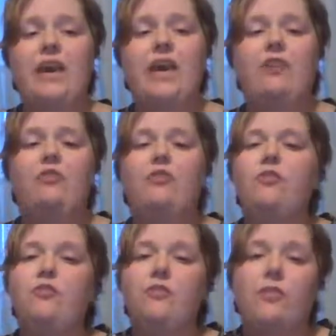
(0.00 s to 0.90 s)
And due to
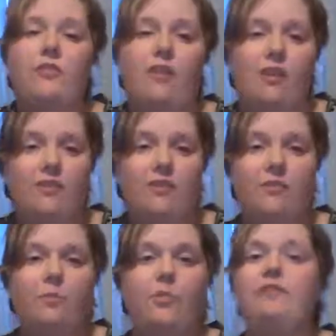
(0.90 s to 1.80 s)
Troy's
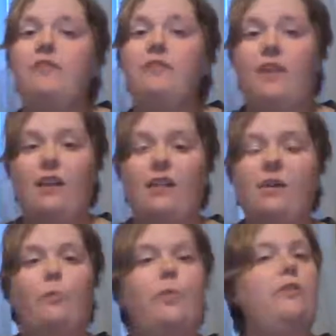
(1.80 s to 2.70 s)
autism, we've decided
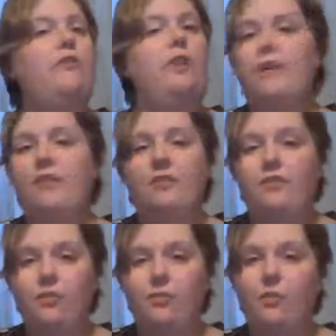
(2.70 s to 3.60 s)
that we are not going to
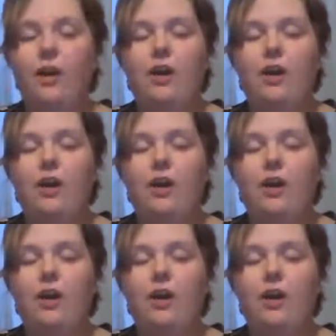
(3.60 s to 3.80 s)
do